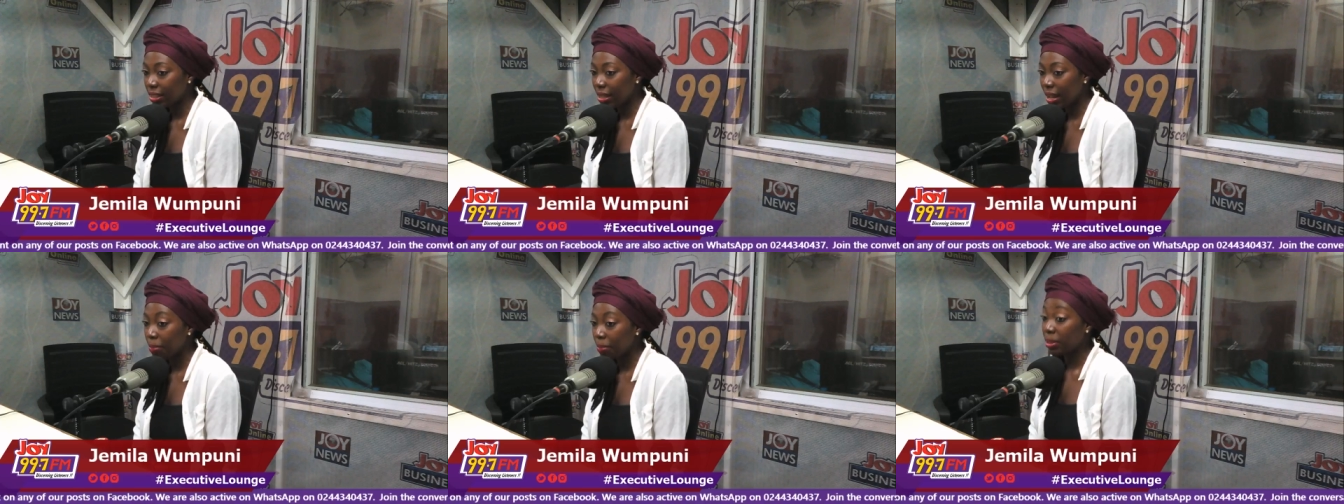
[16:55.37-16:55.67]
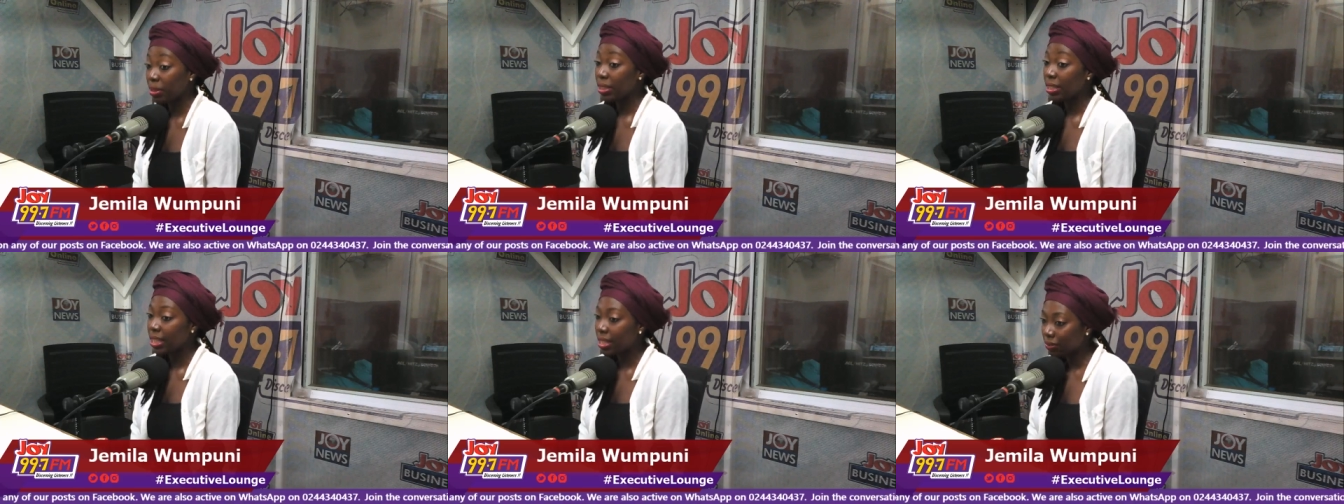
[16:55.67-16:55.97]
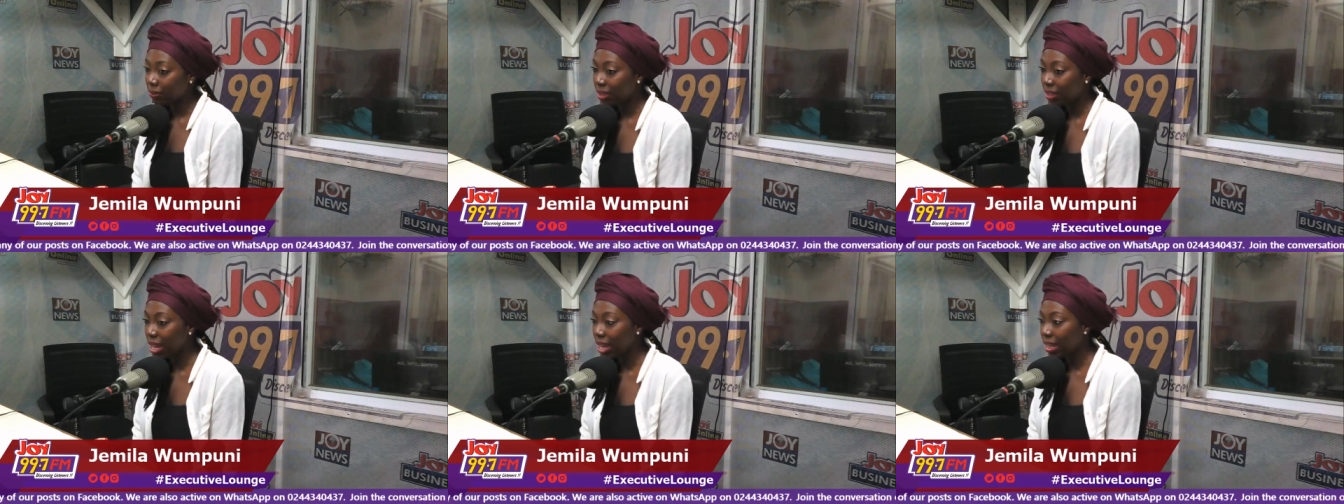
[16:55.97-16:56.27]
I
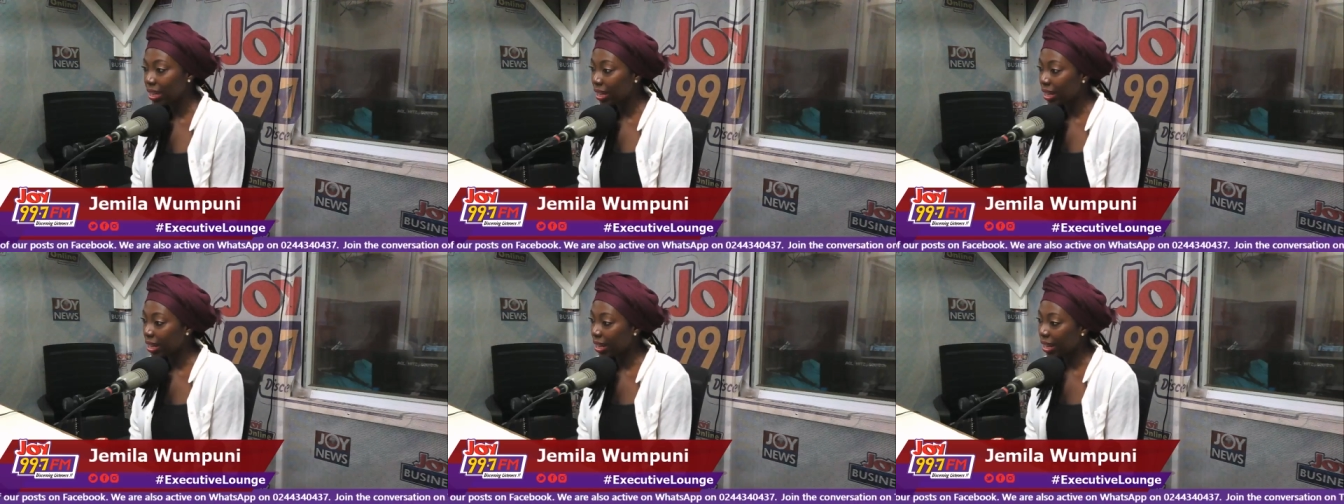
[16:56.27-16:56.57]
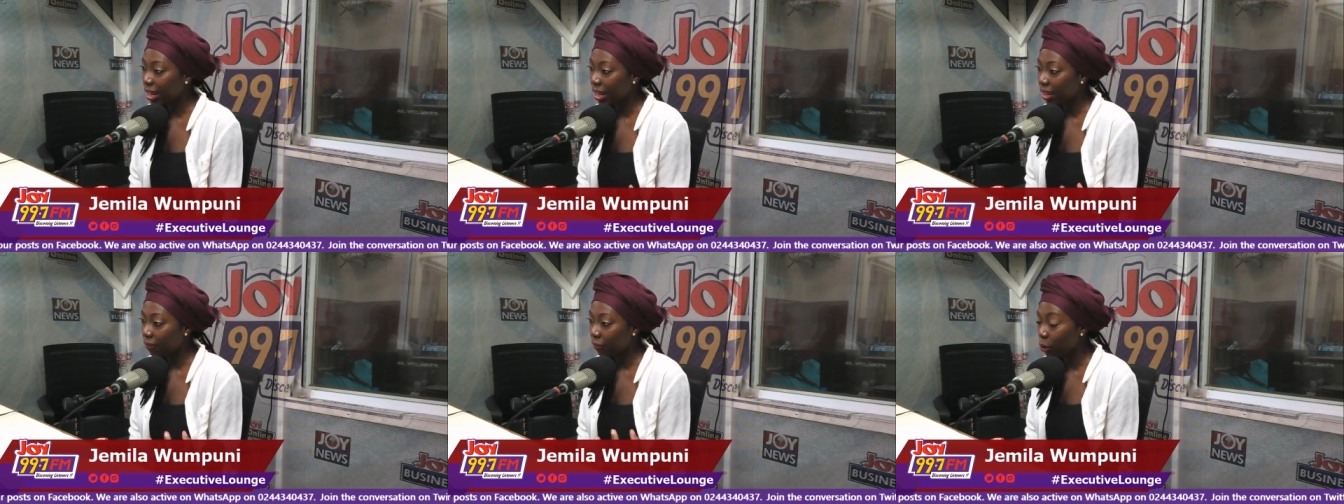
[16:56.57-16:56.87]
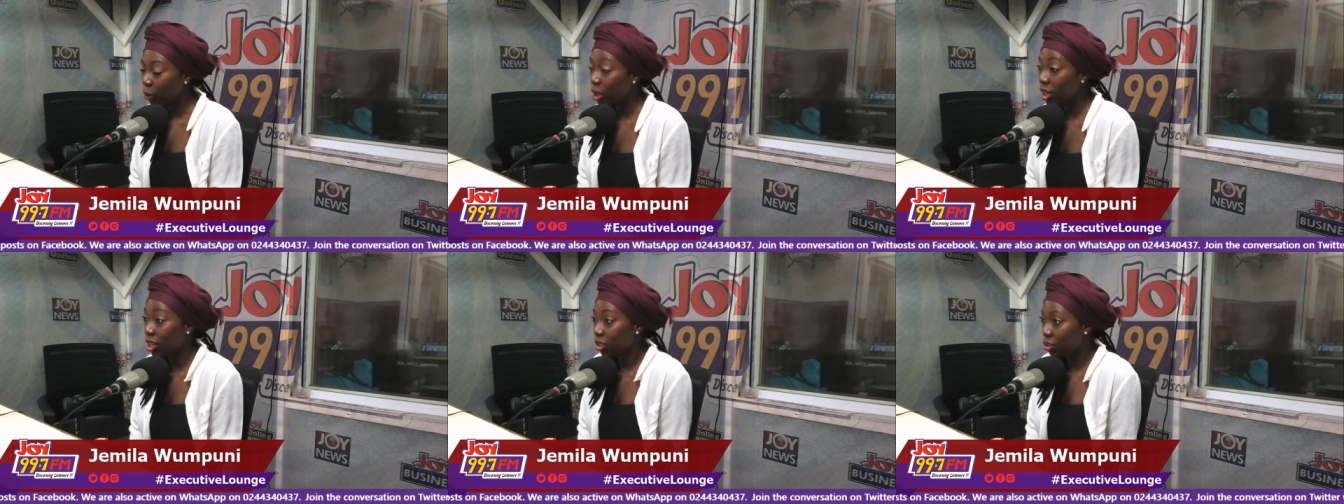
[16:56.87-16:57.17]
believe that
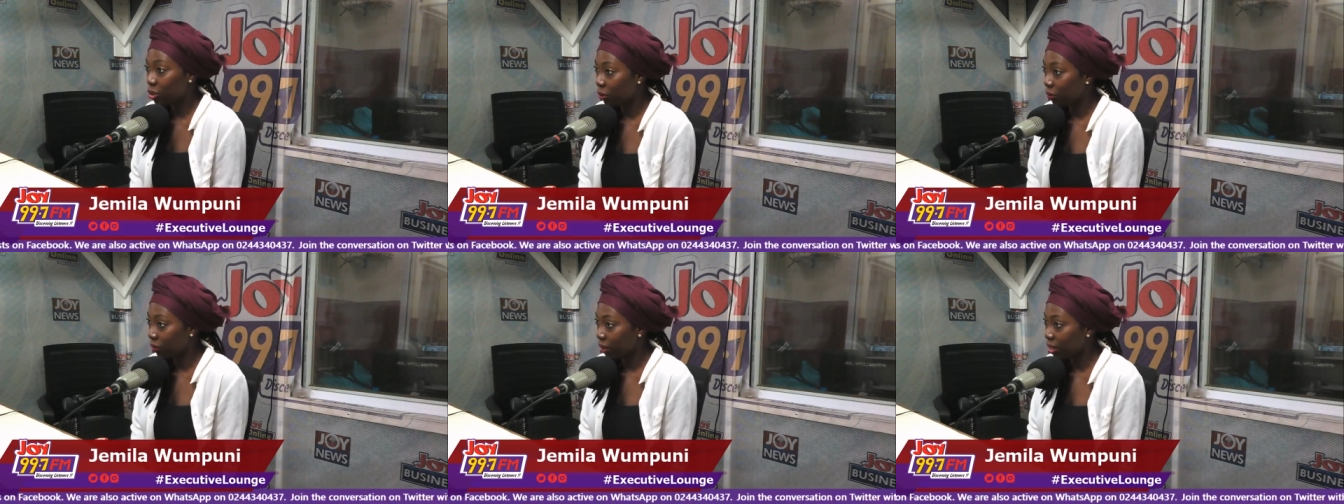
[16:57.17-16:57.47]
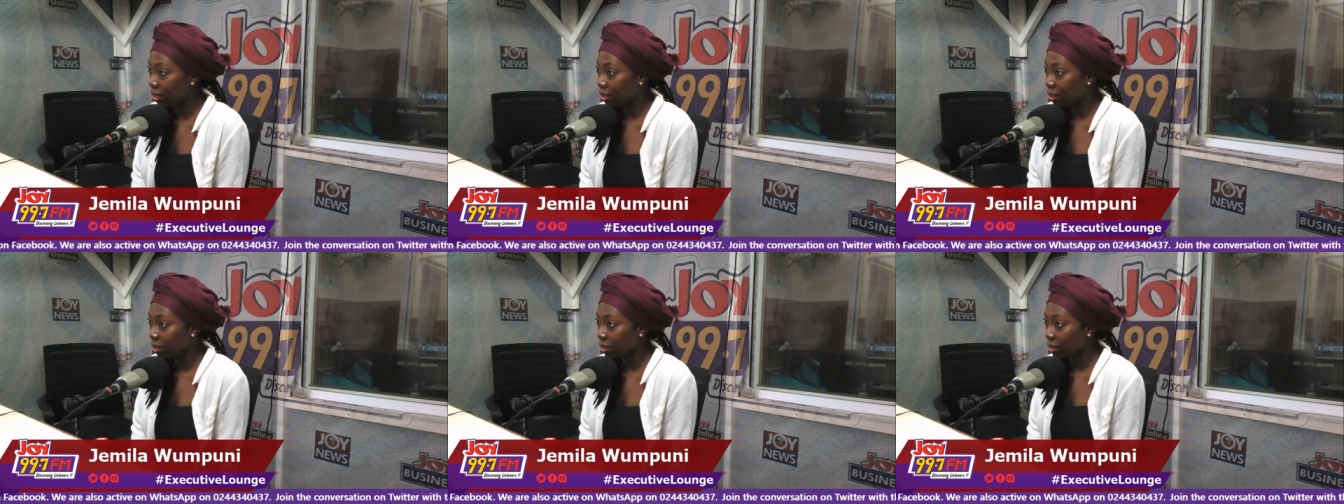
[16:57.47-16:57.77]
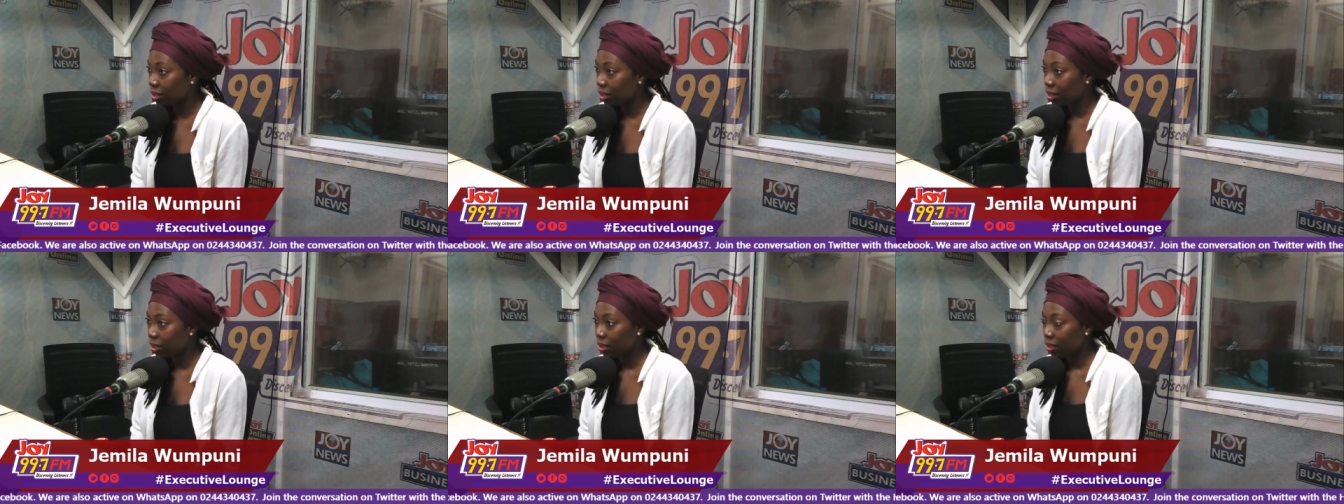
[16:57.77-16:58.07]
for each of us,